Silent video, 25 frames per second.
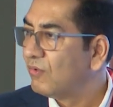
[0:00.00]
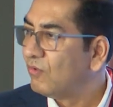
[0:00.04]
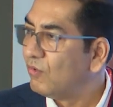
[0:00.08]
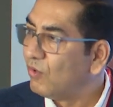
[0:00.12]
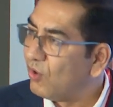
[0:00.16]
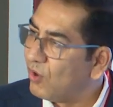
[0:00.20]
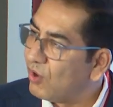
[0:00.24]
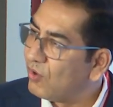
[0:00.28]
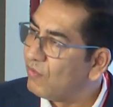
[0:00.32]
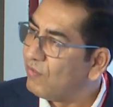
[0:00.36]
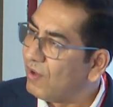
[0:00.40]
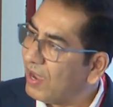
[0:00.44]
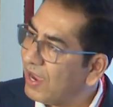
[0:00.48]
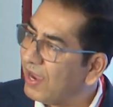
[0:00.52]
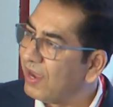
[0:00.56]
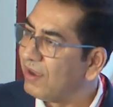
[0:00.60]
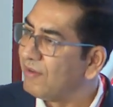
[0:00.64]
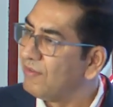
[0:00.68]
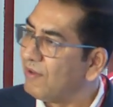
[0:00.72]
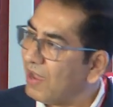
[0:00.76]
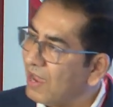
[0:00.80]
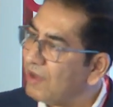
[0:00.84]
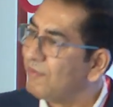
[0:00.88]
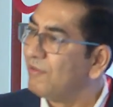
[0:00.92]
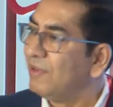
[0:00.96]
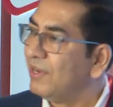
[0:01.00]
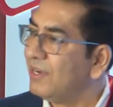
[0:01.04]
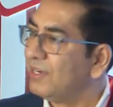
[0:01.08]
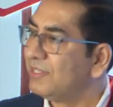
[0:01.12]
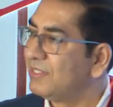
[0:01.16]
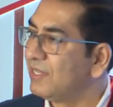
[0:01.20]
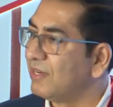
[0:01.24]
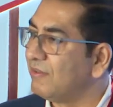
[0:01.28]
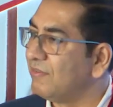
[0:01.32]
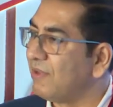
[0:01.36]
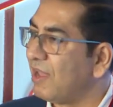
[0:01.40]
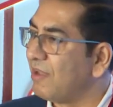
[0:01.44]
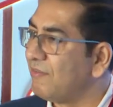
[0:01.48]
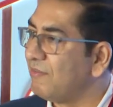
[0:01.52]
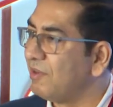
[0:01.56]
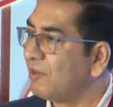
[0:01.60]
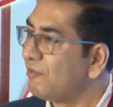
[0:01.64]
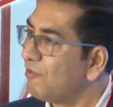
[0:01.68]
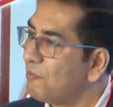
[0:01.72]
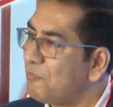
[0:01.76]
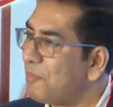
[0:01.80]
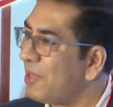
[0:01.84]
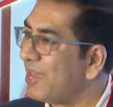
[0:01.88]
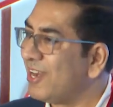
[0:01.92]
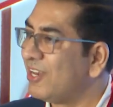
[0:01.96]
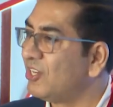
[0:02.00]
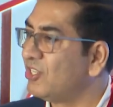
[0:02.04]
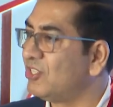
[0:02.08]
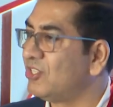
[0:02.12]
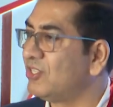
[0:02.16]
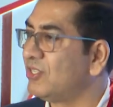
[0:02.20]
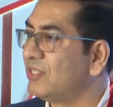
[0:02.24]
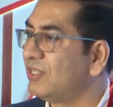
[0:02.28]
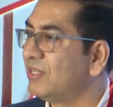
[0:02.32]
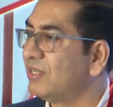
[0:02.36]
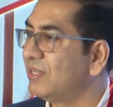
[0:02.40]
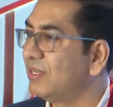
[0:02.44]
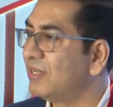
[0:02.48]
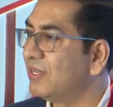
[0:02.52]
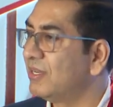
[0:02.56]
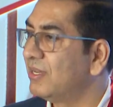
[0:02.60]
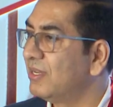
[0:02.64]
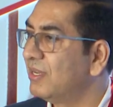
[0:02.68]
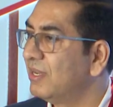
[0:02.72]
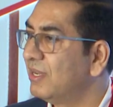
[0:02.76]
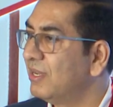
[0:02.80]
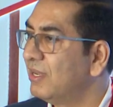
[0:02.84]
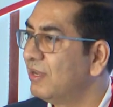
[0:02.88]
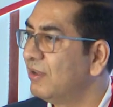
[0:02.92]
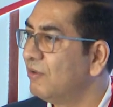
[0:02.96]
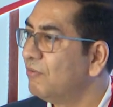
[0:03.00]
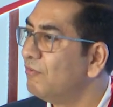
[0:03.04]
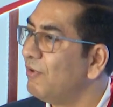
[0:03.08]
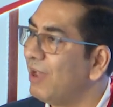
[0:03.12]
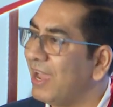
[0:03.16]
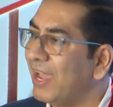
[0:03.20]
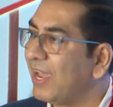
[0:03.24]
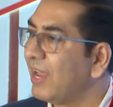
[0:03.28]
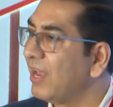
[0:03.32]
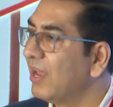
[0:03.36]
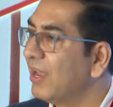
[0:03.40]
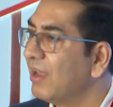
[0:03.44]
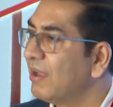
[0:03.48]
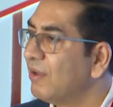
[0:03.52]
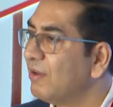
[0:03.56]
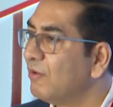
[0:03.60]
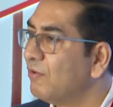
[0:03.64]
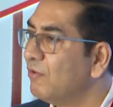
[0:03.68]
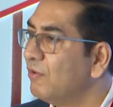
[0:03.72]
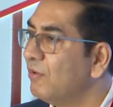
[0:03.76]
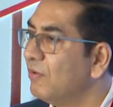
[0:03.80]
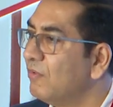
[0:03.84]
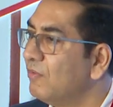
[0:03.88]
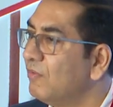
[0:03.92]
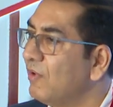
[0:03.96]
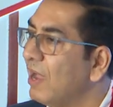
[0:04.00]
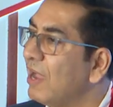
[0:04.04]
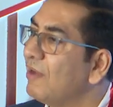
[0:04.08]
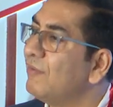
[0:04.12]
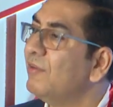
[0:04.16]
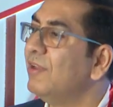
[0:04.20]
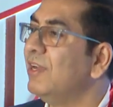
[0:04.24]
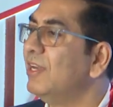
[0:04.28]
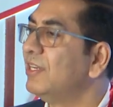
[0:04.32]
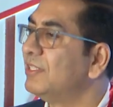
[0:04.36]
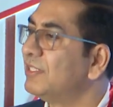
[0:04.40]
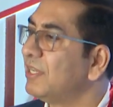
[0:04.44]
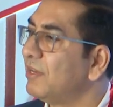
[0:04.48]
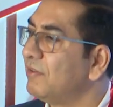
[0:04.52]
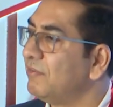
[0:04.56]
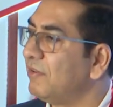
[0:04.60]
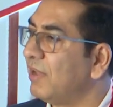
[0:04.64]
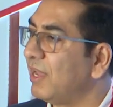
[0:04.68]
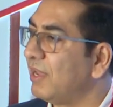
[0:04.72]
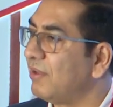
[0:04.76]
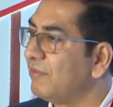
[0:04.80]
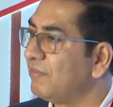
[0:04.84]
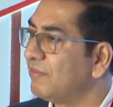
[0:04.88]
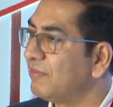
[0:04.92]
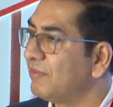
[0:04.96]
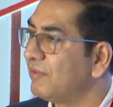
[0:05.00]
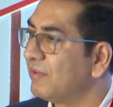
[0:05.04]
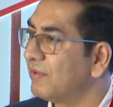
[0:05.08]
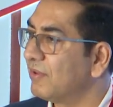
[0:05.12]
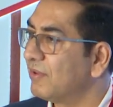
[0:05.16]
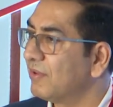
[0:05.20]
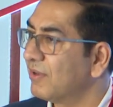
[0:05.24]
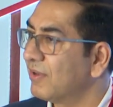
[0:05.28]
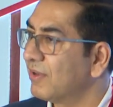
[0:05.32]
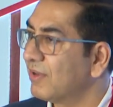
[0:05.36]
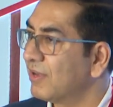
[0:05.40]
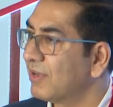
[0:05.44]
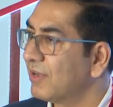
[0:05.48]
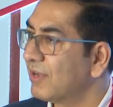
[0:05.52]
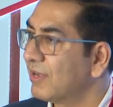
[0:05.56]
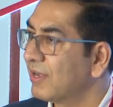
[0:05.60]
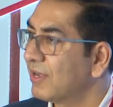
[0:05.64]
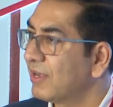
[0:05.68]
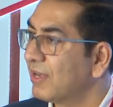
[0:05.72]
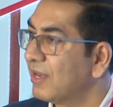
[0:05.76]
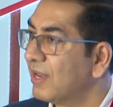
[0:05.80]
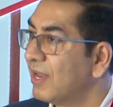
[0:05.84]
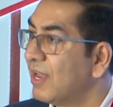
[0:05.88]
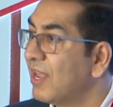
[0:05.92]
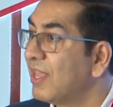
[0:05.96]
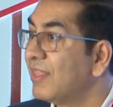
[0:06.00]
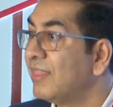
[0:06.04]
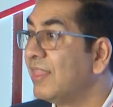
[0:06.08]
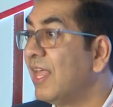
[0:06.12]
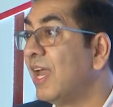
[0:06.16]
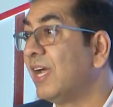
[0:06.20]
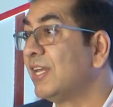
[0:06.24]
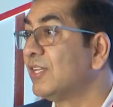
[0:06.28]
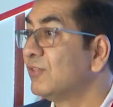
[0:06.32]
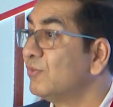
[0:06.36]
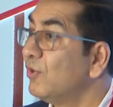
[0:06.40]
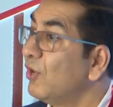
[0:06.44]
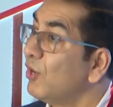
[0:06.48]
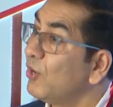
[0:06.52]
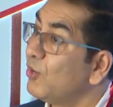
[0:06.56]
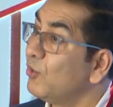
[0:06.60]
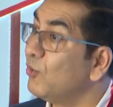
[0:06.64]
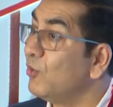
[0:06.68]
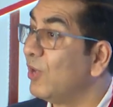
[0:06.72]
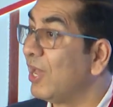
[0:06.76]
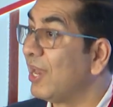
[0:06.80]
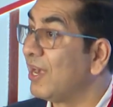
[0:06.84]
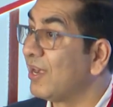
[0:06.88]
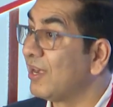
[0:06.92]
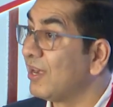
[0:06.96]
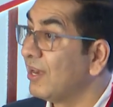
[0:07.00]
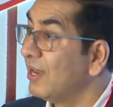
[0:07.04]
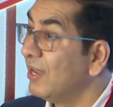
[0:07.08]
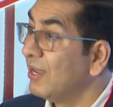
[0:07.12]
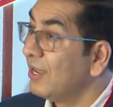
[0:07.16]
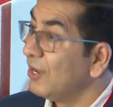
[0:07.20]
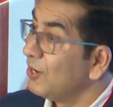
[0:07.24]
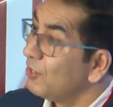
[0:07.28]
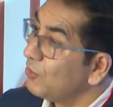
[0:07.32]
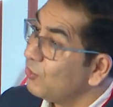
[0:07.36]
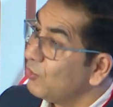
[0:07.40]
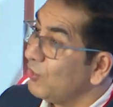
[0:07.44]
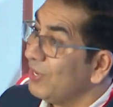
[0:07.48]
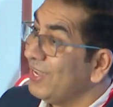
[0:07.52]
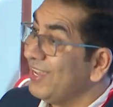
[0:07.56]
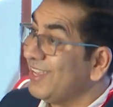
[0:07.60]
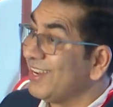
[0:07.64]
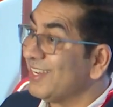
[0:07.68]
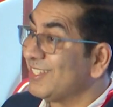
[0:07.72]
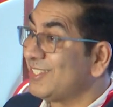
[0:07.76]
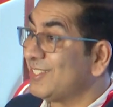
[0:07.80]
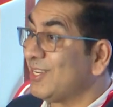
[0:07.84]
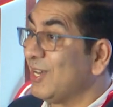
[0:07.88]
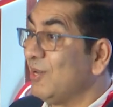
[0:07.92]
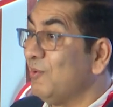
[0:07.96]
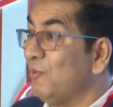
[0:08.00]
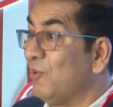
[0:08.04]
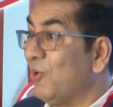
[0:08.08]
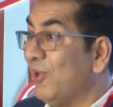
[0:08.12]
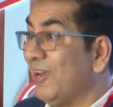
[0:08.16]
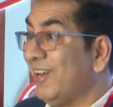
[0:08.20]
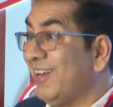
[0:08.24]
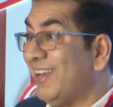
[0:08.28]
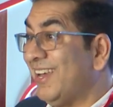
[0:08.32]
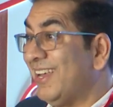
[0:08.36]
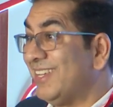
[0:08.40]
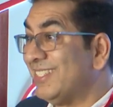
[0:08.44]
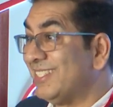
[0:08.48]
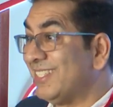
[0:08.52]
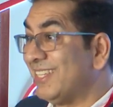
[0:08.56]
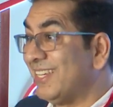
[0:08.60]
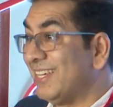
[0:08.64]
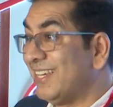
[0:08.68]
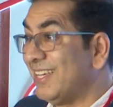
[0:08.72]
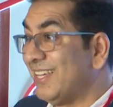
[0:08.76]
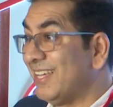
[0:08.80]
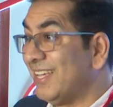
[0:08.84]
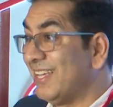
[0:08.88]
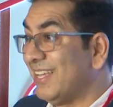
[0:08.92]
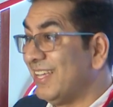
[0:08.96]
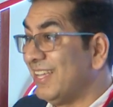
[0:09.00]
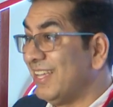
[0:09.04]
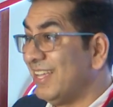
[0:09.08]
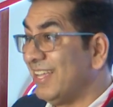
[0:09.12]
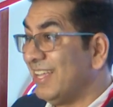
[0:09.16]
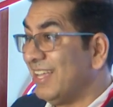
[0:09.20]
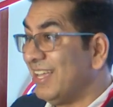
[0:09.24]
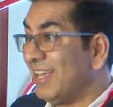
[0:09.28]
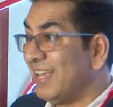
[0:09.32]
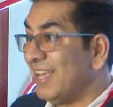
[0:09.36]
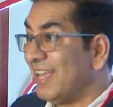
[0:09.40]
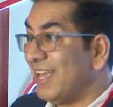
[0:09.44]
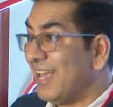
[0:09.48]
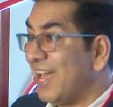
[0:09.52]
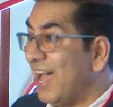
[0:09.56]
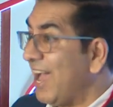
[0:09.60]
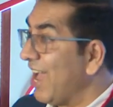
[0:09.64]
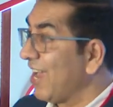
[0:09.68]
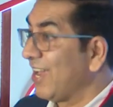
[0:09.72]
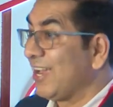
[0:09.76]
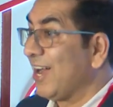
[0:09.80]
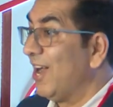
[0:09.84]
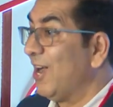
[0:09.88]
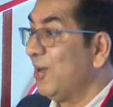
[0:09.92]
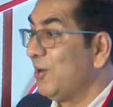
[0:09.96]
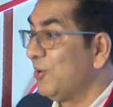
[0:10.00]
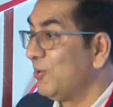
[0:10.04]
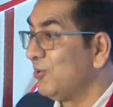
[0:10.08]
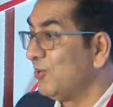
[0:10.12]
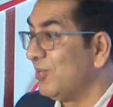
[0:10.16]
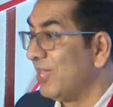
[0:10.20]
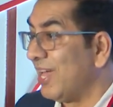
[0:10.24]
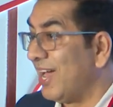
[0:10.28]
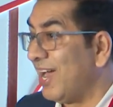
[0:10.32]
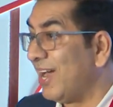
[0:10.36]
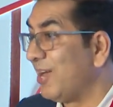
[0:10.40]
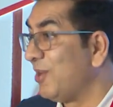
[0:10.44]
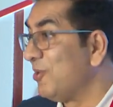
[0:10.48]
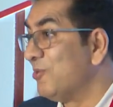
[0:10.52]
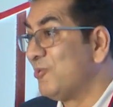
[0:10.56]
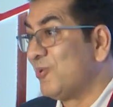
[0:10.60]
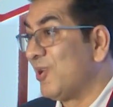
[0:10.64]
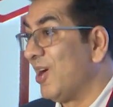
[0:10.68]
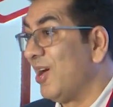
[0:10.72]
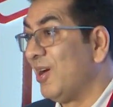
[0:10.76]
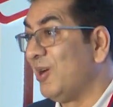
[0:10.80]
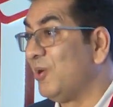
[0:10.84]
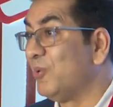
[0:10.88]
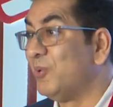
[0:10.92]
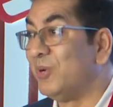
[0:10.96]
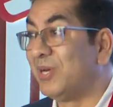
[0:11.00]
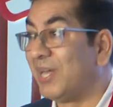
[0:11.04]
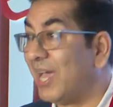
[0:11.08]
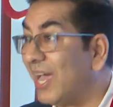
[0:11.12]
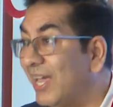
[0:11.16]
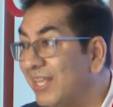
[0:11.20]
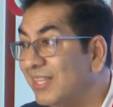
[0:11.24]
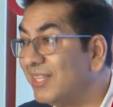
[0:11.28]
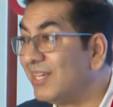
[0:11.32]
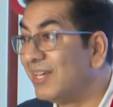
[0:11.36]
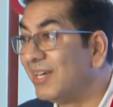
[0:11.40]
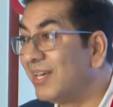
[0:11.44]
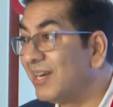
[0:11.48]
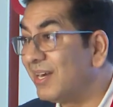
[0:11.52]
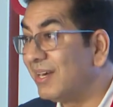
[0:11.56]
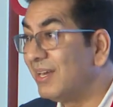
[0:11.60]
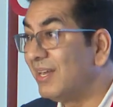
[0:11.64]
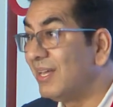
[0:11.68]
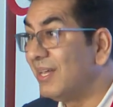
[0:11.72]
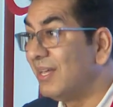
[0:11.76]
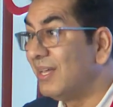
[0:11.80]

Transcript: Or why? Why will it survive? It will perish. Why? Why will it survive? That is what you are doing, crystal ball glazing. I can't do that, you can't do it either.